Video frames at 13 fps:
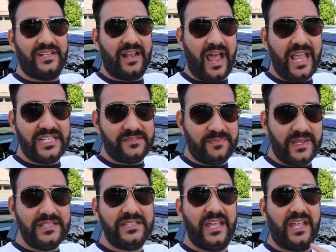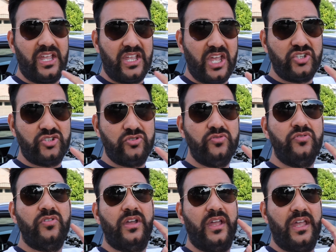in high speeds, it could get
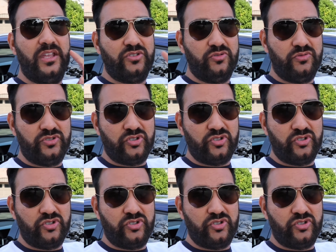you into